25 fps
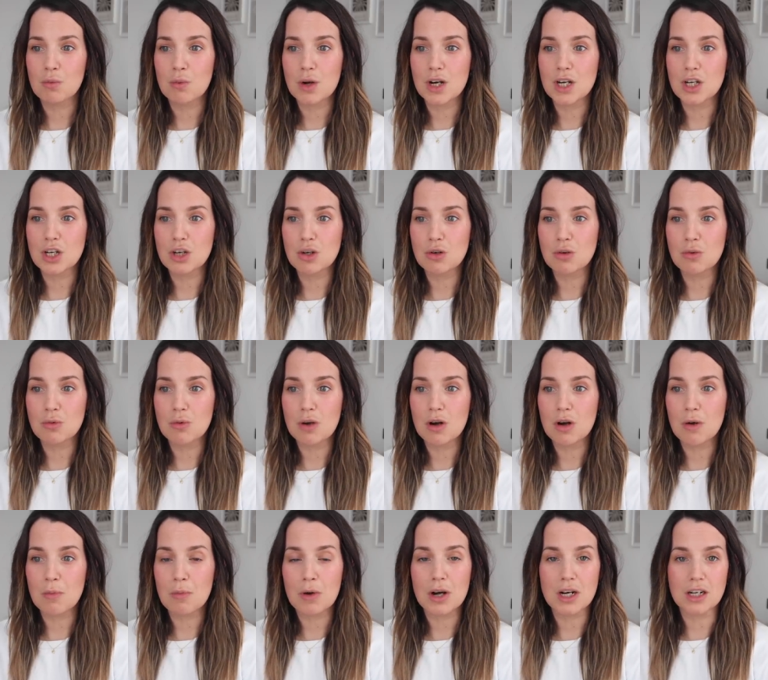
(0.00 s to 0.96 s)
when you
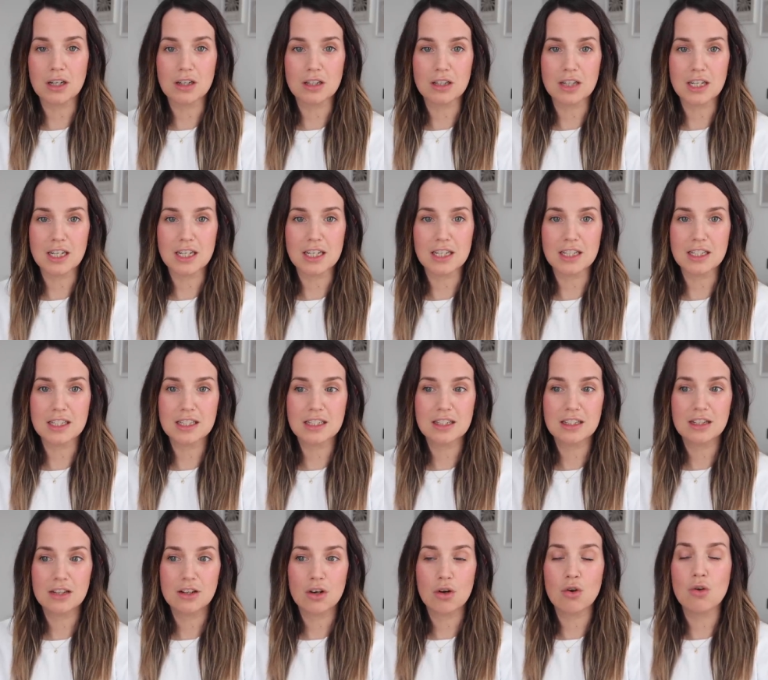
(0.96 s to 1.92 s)
are pregnant
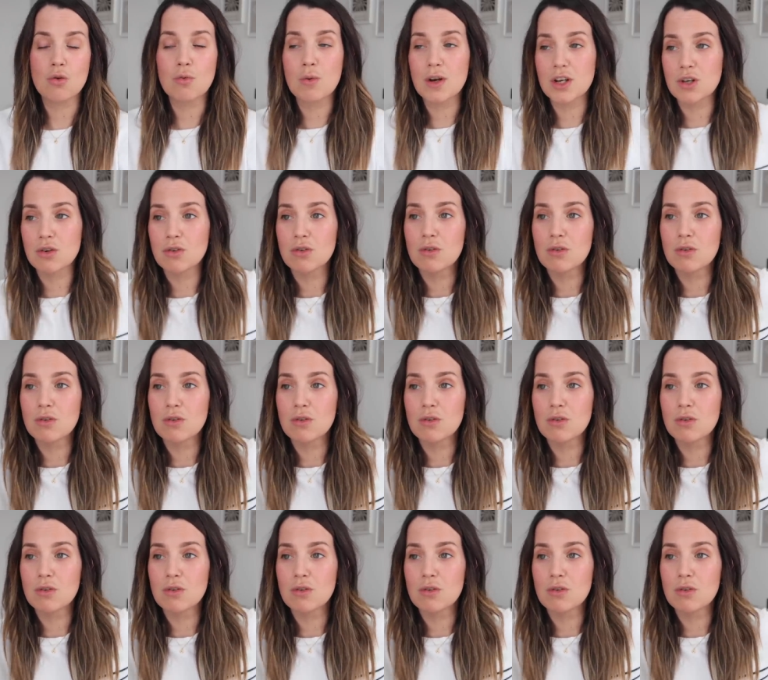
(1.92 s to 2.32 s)
is, or when